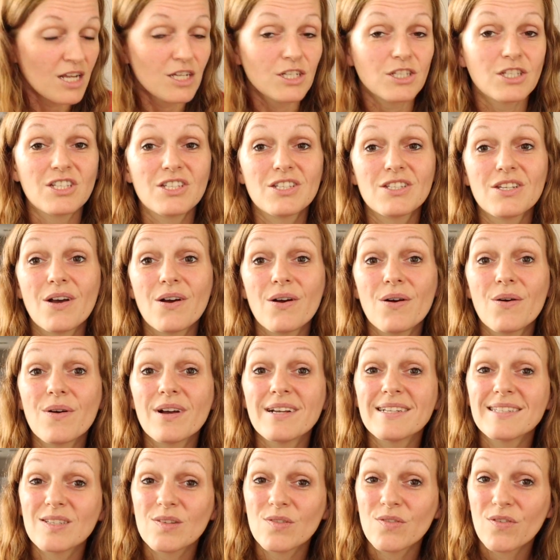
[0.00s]
So
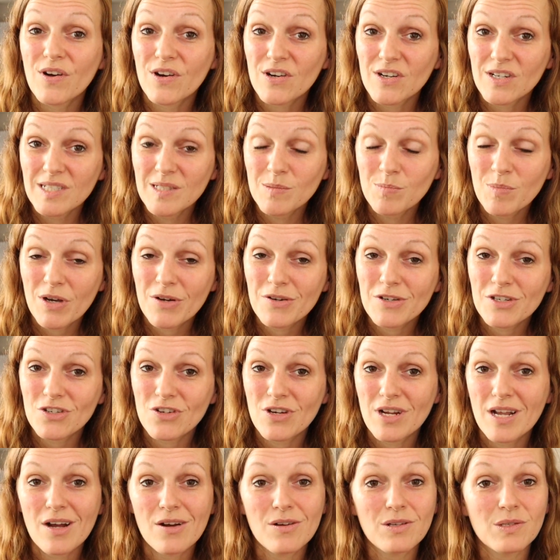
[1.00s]
as far as
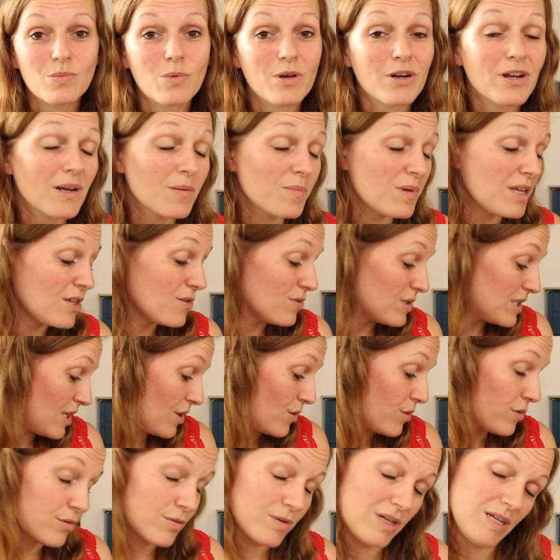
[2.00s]
poetry goes, we're going to be
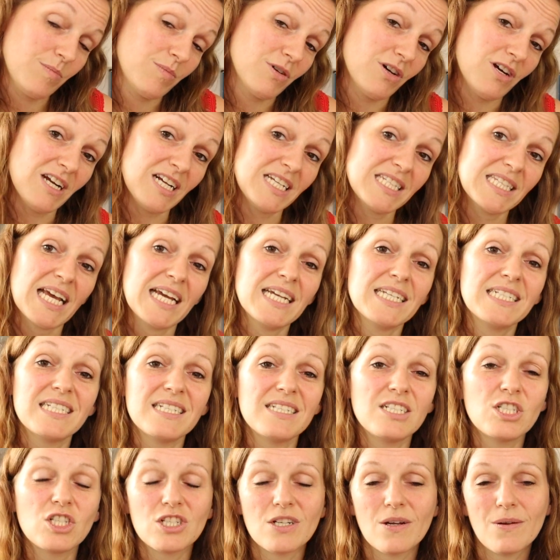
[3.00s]
using 3 books. I
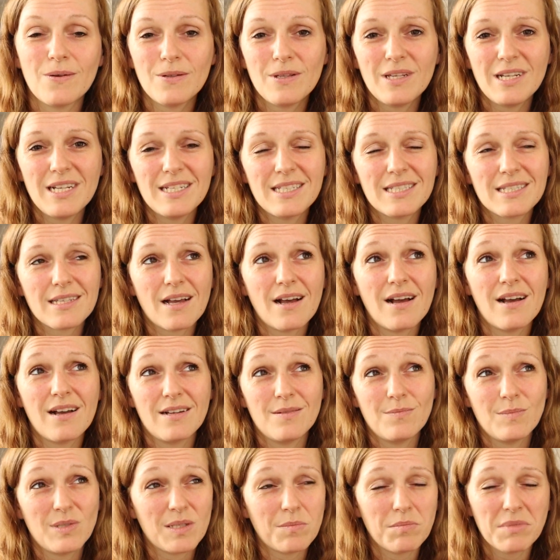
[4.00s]
did show these
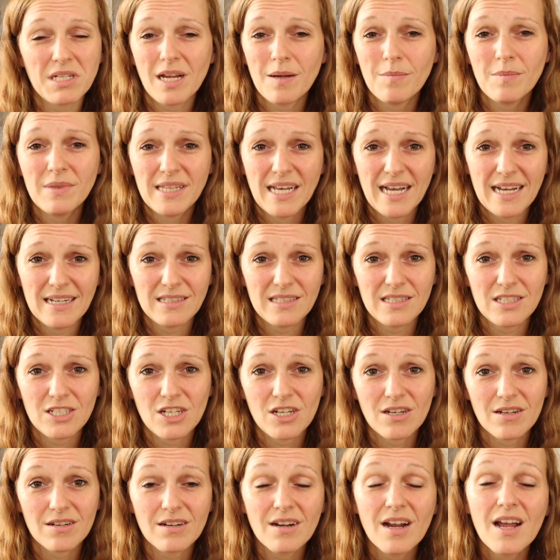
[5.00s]
sometime last
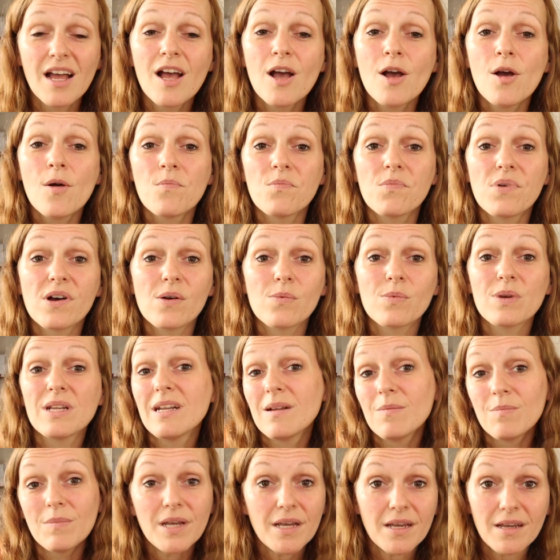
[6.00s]
year, but we
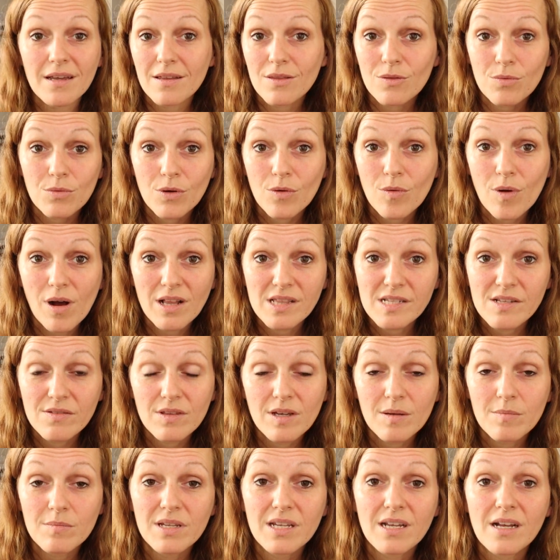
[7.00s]
didn't make it through all of
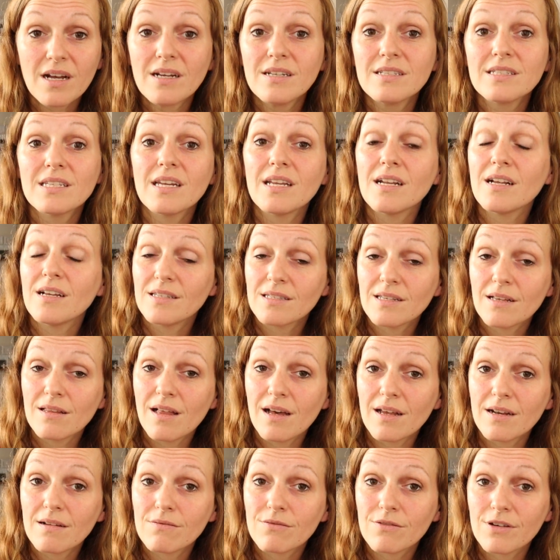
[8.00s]
them because it is a
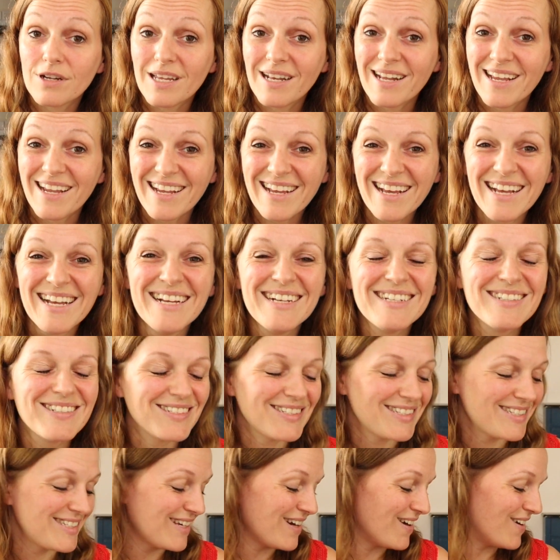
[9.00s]
lot of reading.
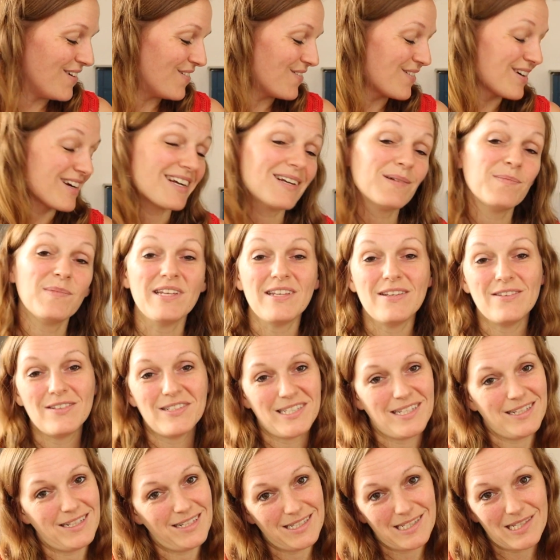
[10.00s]
So we're going to be
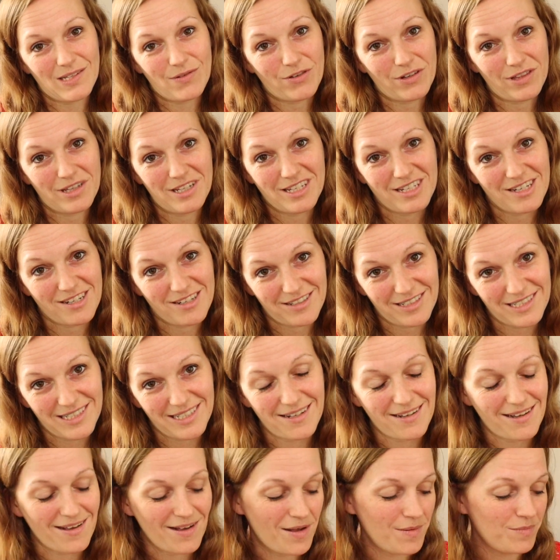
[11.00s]
using these for the years
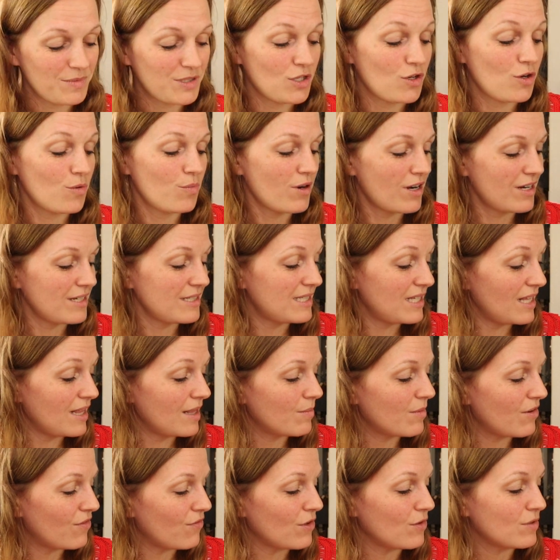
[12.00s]
to come. So you'll probably see
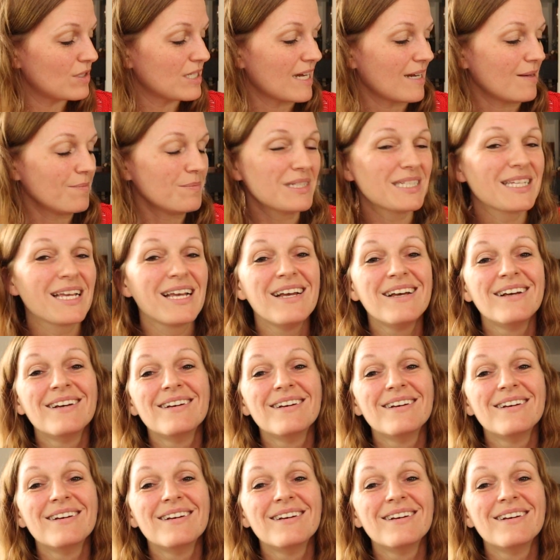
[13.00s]
them a few times.